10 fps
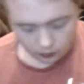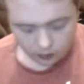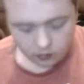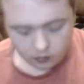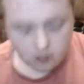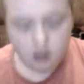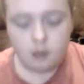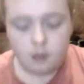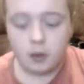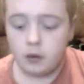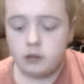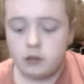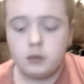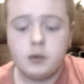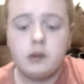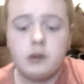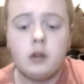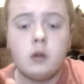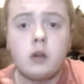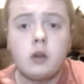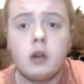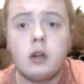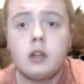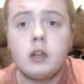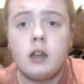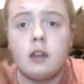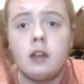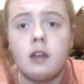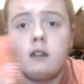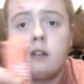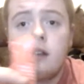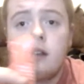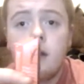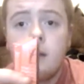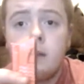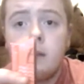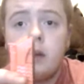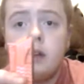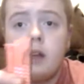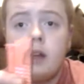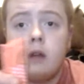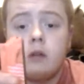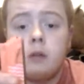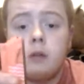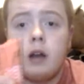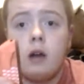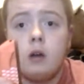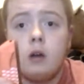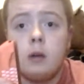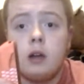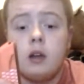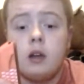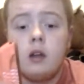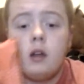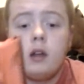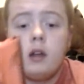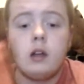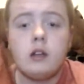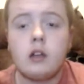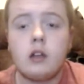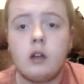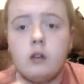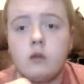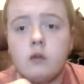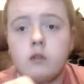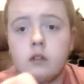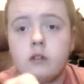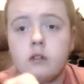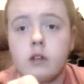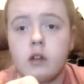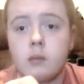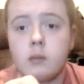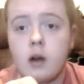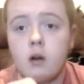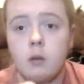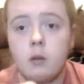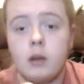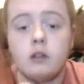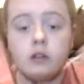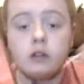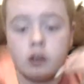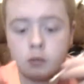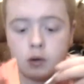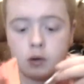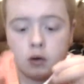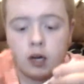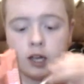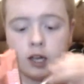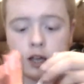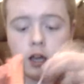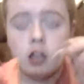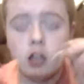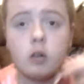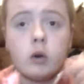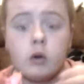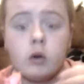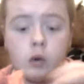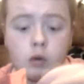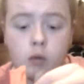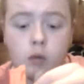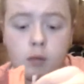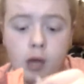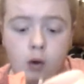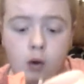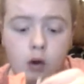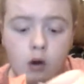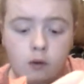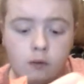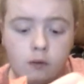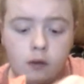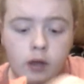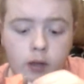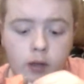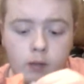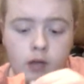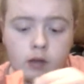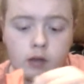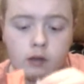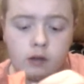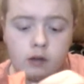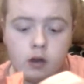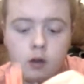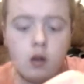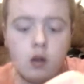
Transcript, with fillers: out. But this is what you want to do. You want to get this, pull it down, pull it out a little bit. And there you go. You've just took out the barrel a little bit, and you can see it's pretty oily. You want to, you want to rub that oil off, um, and you know,